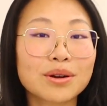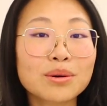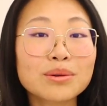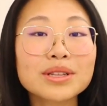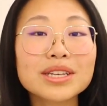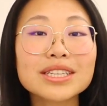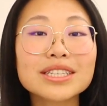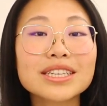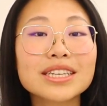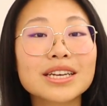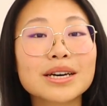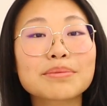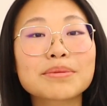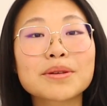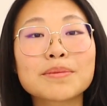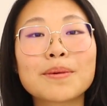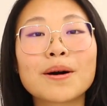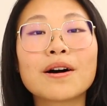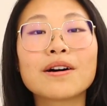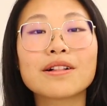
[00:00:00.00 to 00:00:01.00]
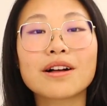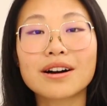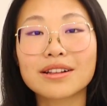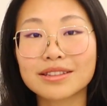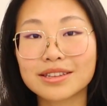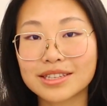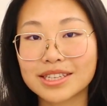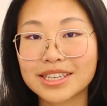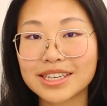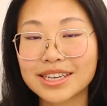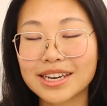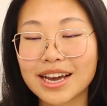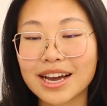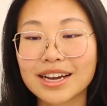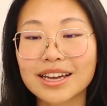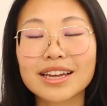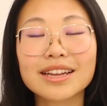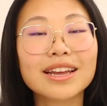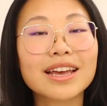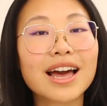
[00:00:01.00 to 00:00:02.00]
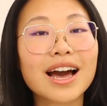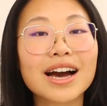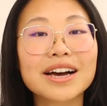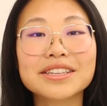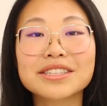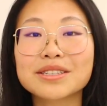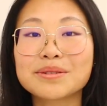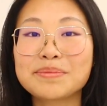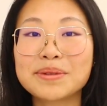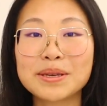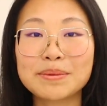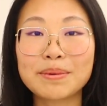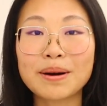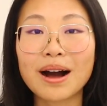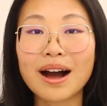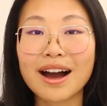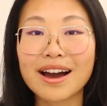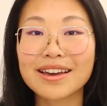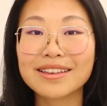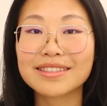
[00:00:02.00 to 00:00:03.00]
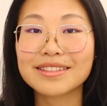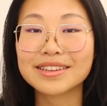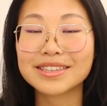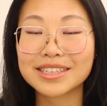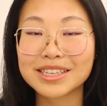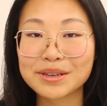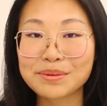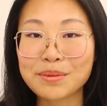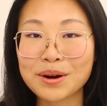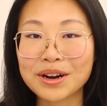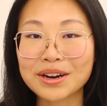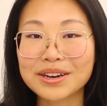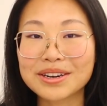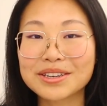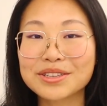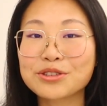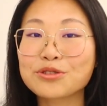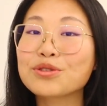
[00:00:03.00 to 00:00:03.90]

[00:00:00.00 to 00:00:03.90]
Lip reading: only tee up the ball on the tee deck and it has to be behind the tee markers.